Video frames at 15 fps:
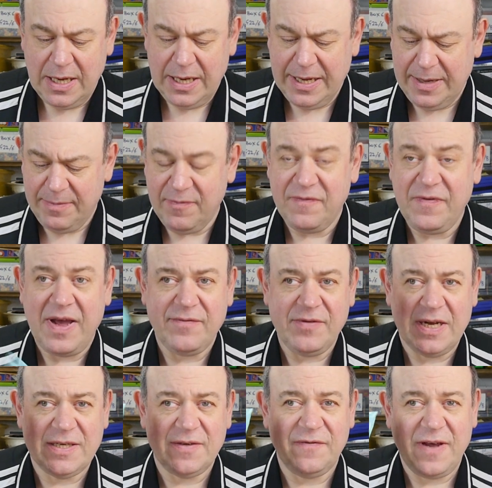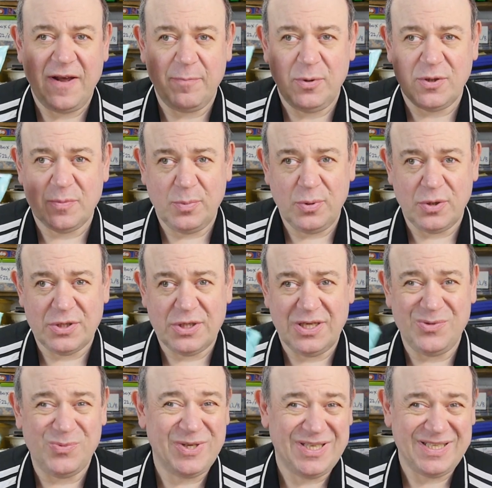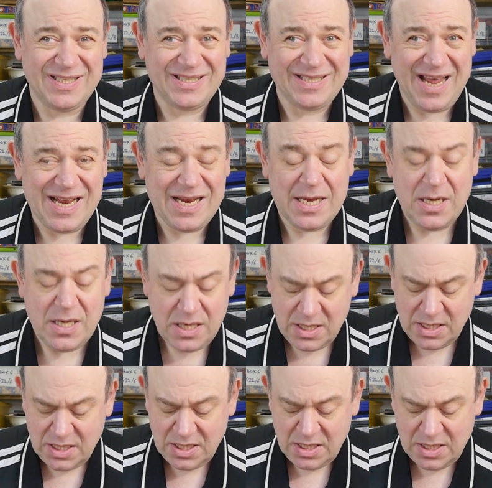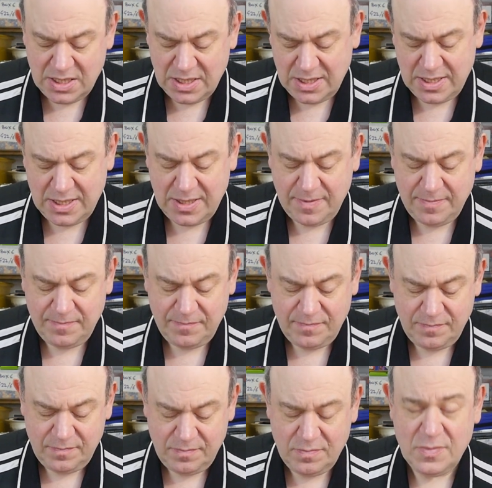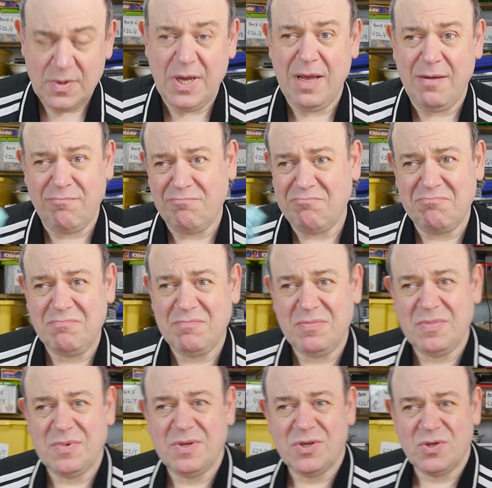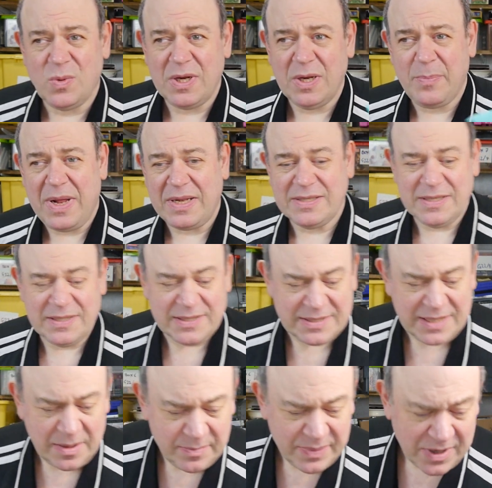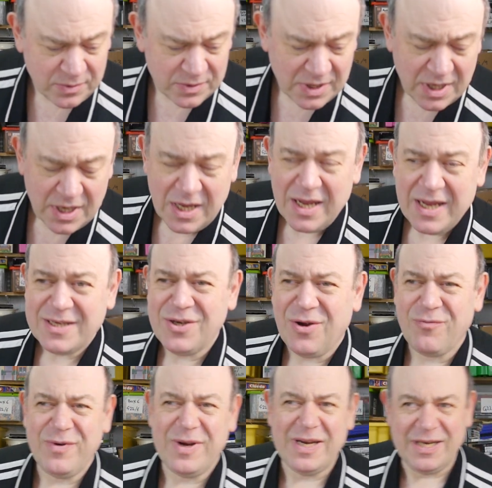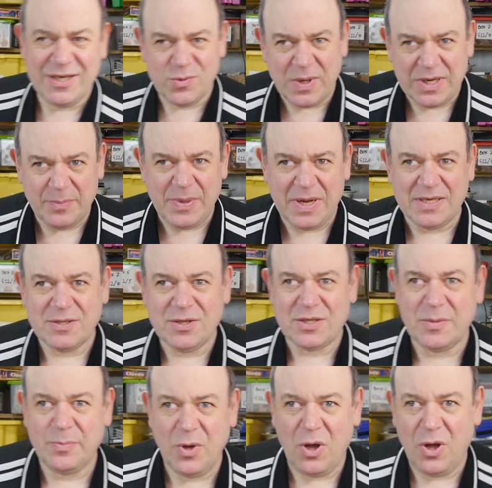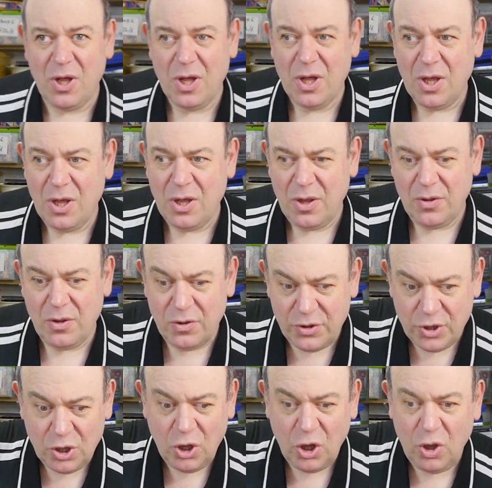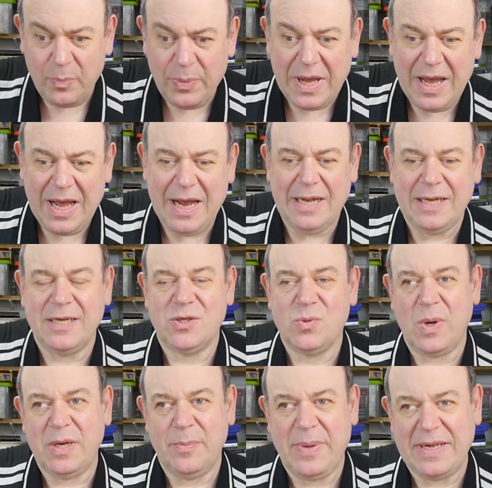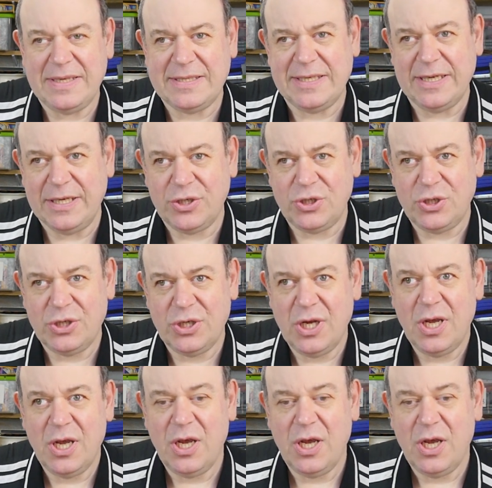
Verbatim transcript: um, five ninety-five plus postage, which is a tenner. Um, yeah, twenty pence into ten pounds. It's not really twenty pence because I bought the whole pile at twenty pence each.